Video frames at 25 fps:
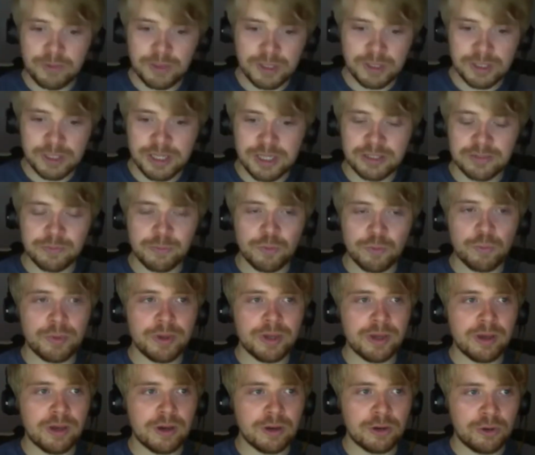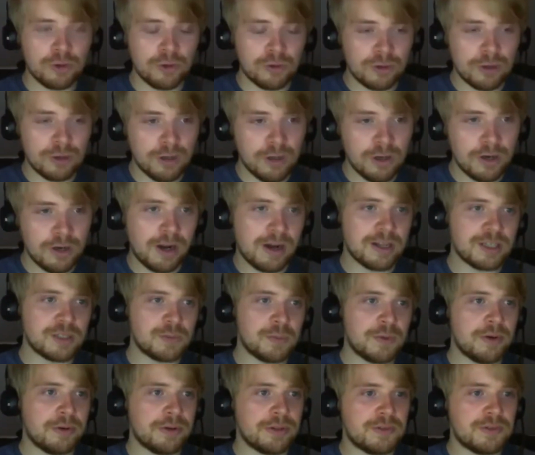season will be a good learning
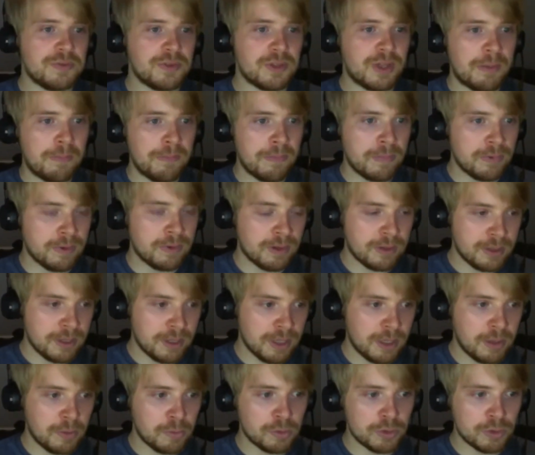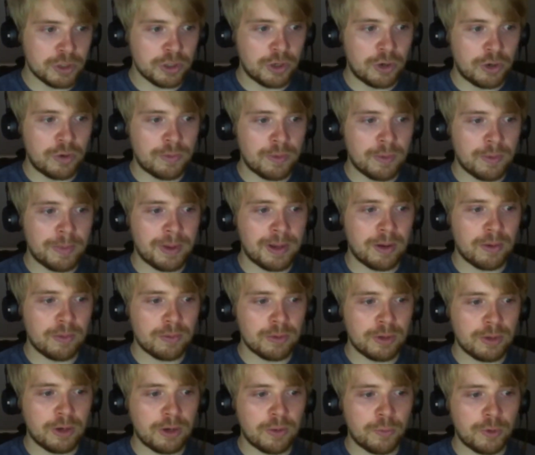experience for them. I think it will show them about,
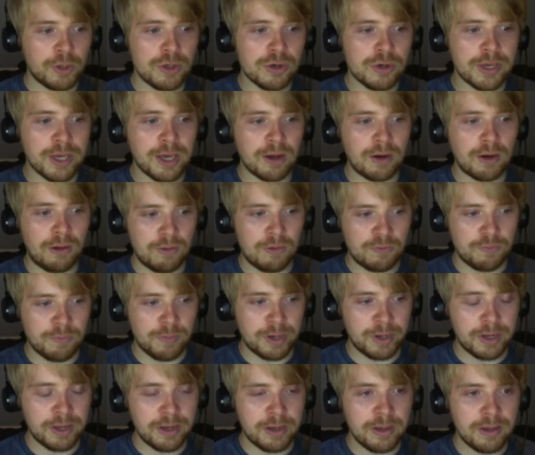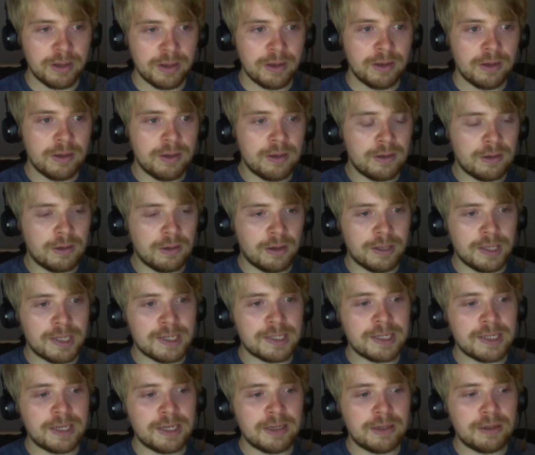you know, when you get a lot of money, like they
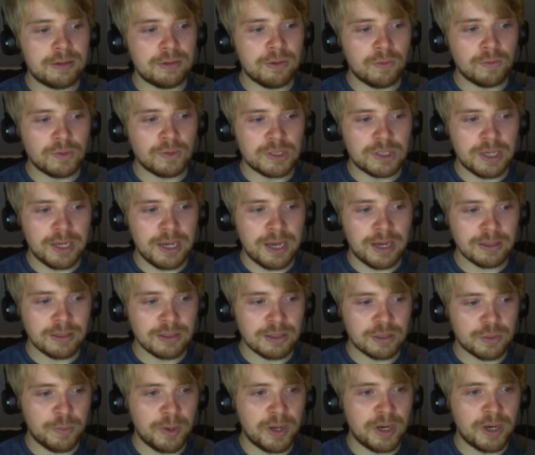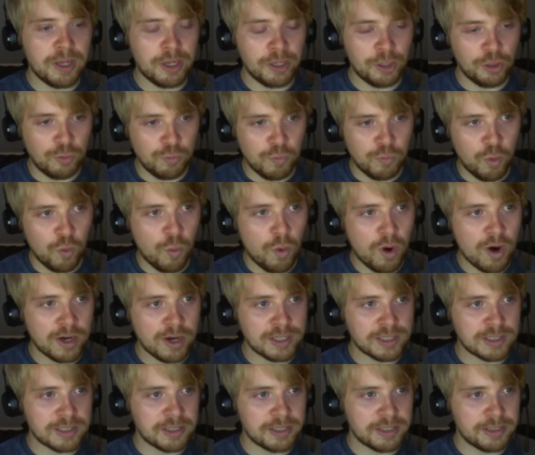did, obviously how to spend it a lot more
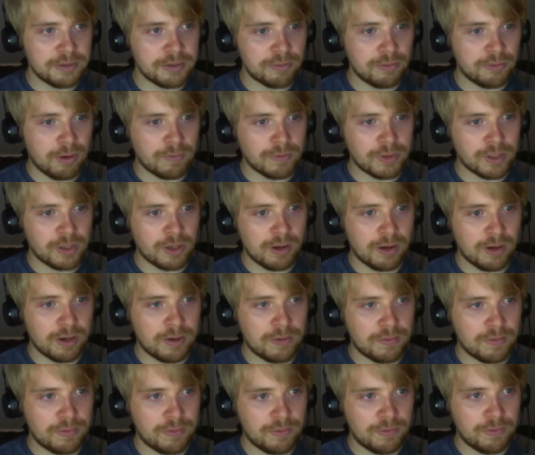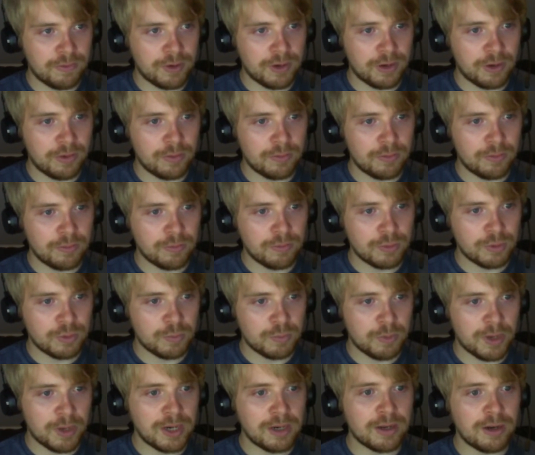wisely rather than kind of, you know,
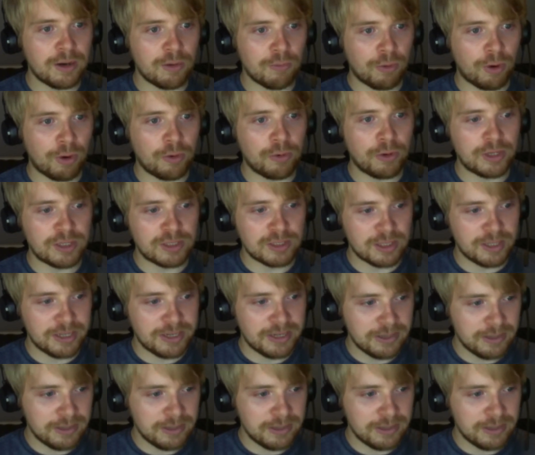spending erroneously.